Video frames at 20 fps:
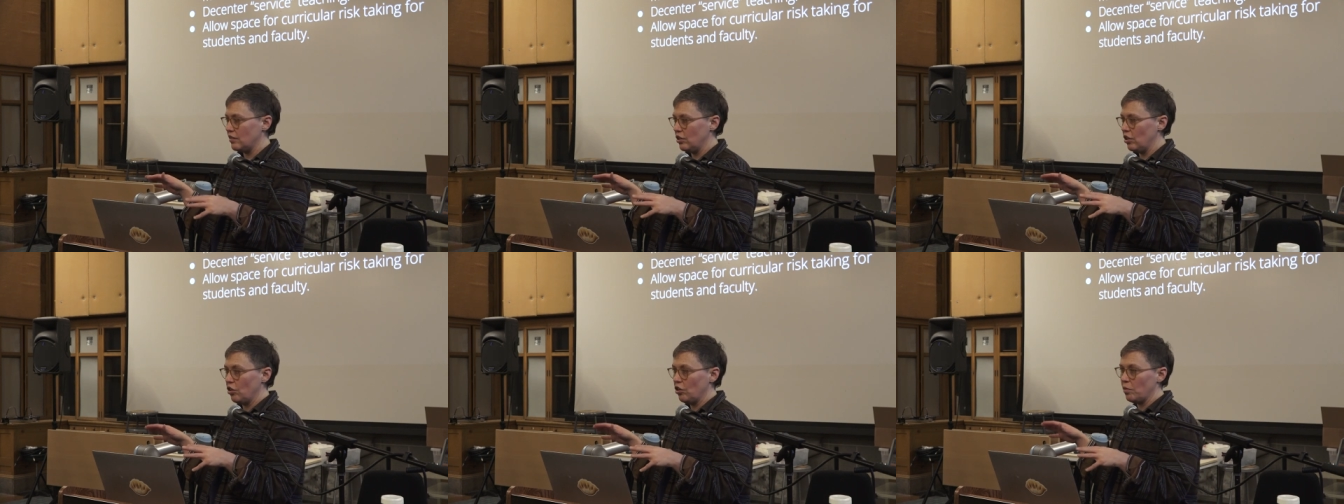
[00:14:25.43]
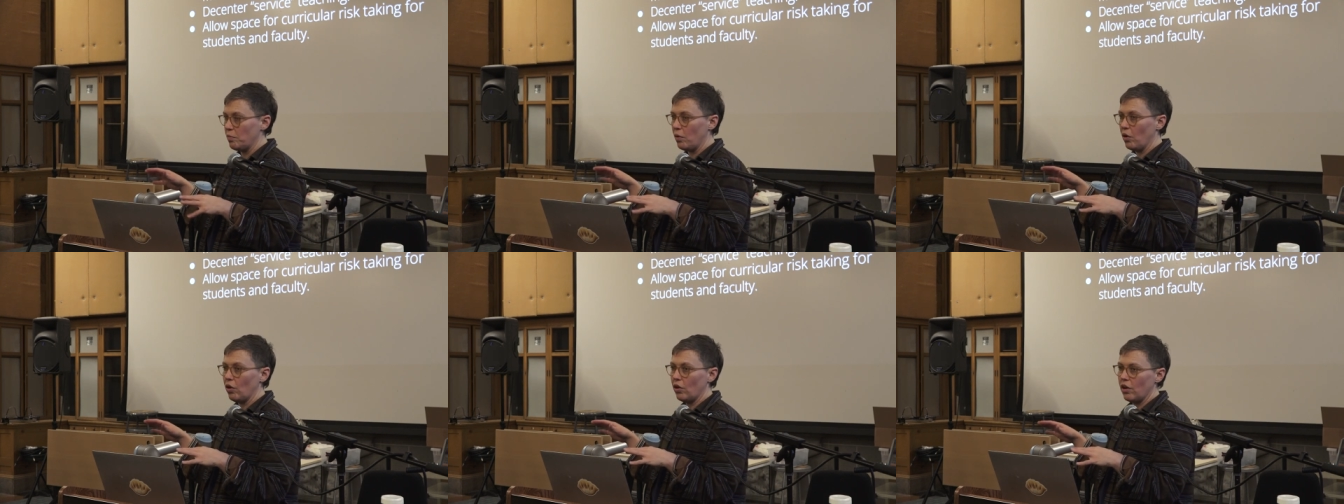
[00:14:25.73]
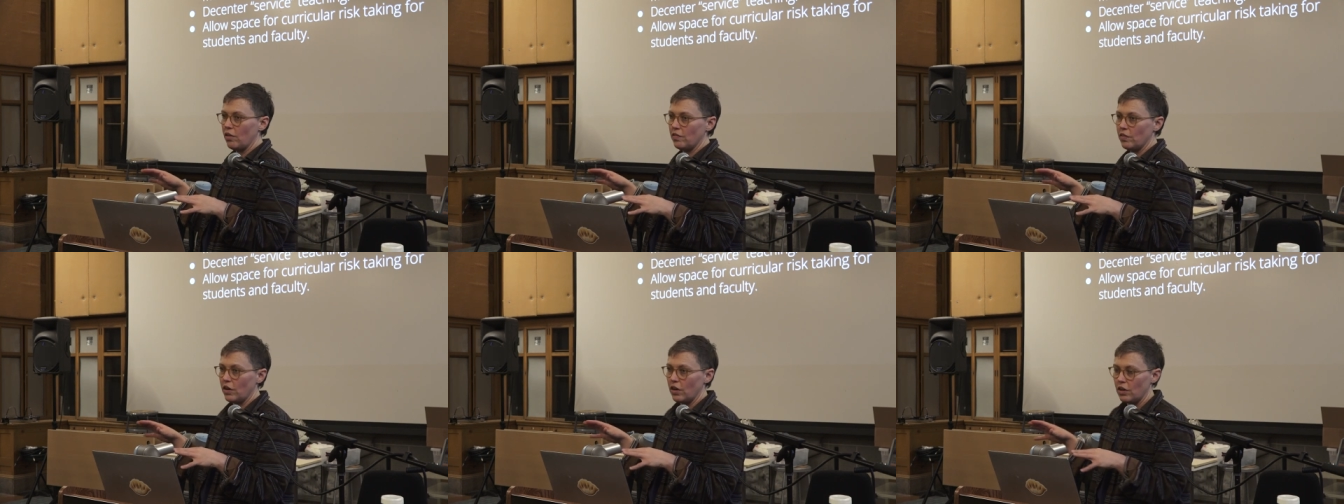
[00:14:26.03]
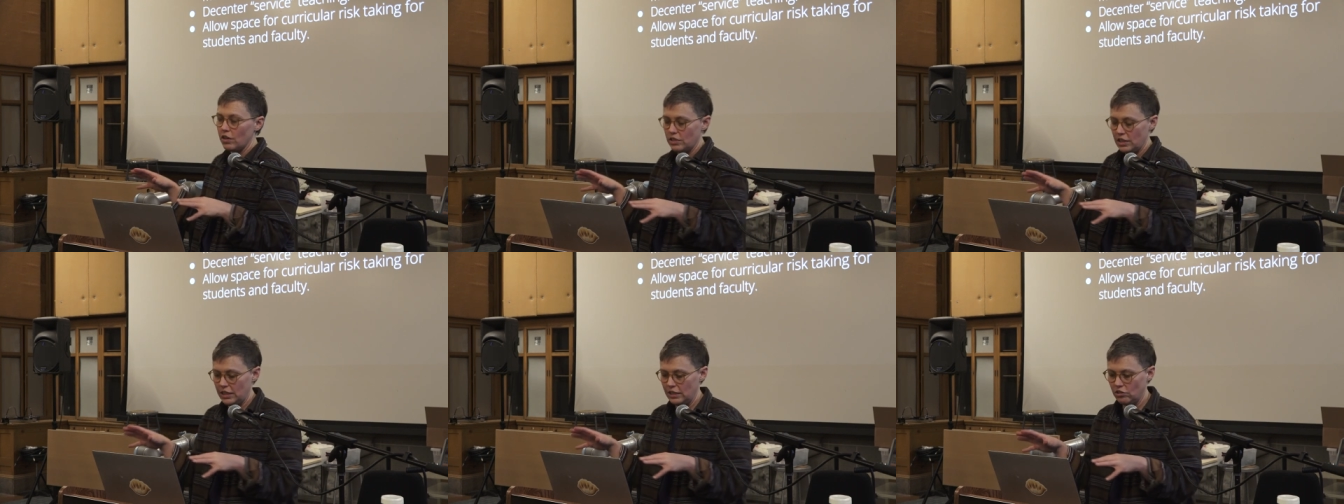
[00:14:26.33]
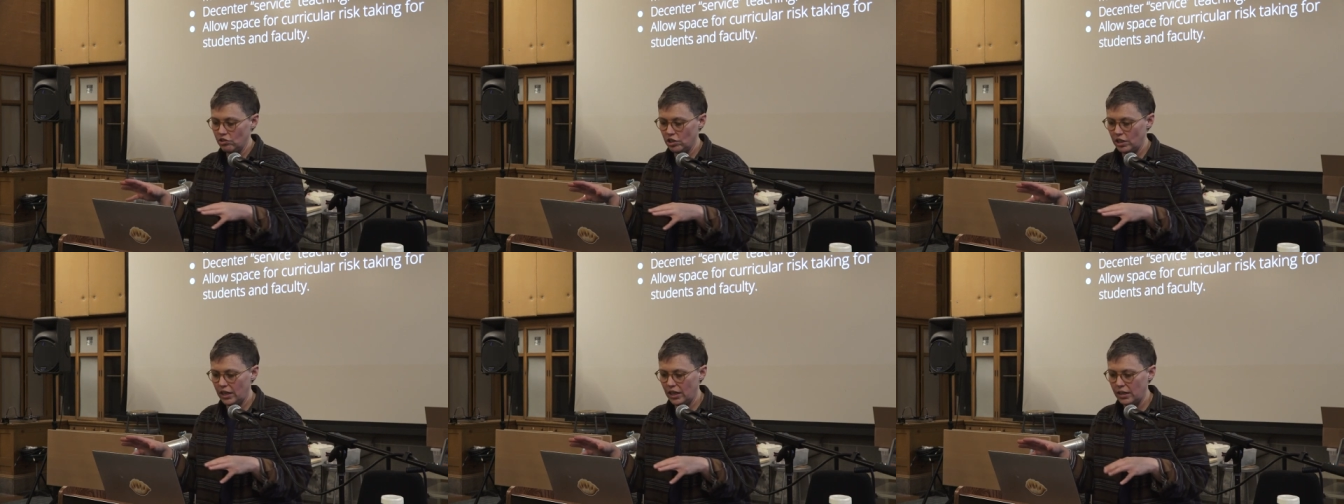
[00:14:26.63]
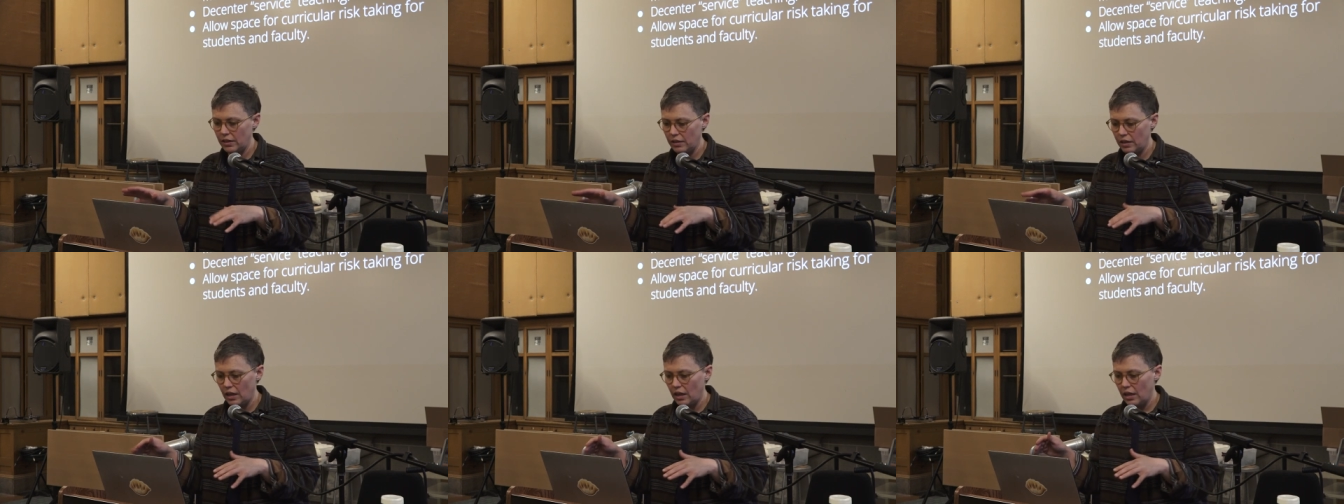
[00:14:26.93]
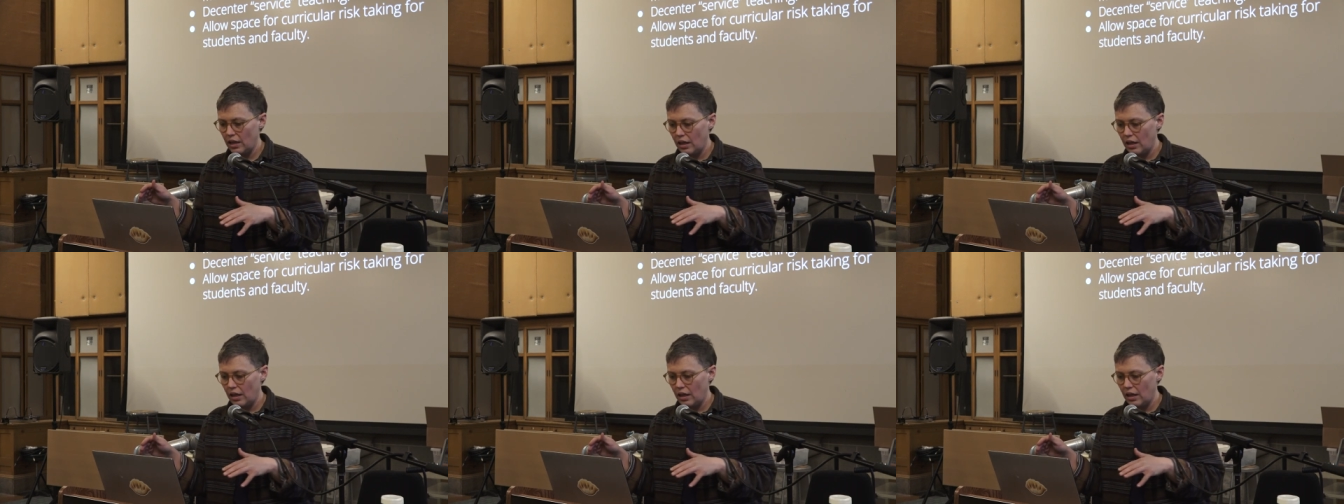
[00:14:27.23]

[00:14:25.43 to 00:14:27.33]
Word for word: you know, the bulk of our teaching,